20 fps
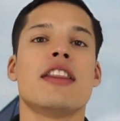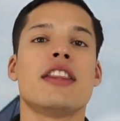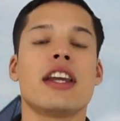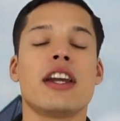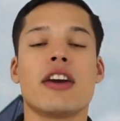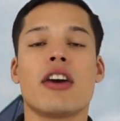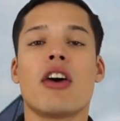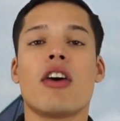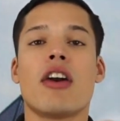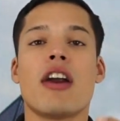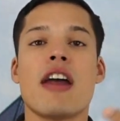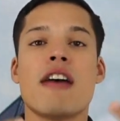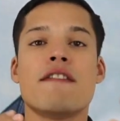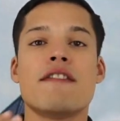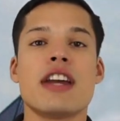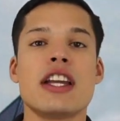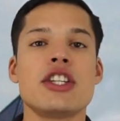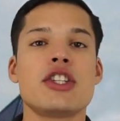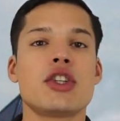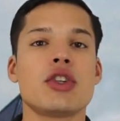they are
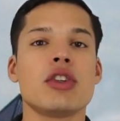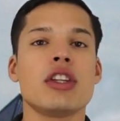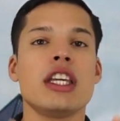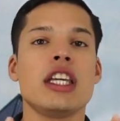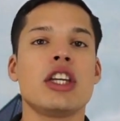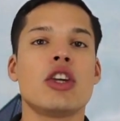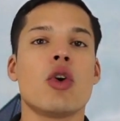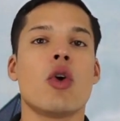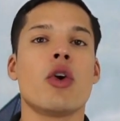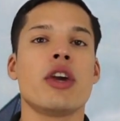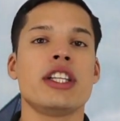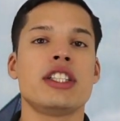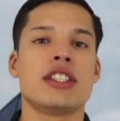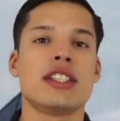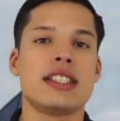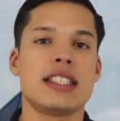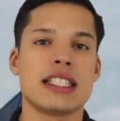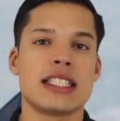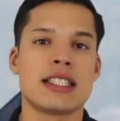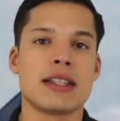eventually going
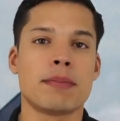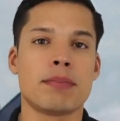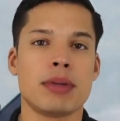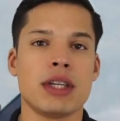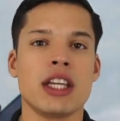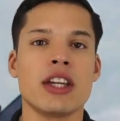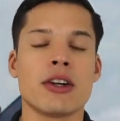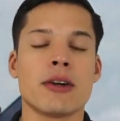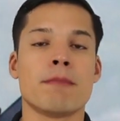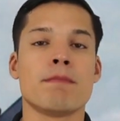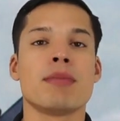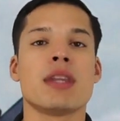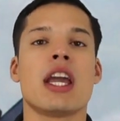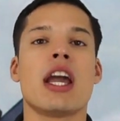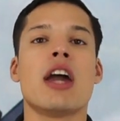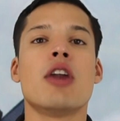to disappear.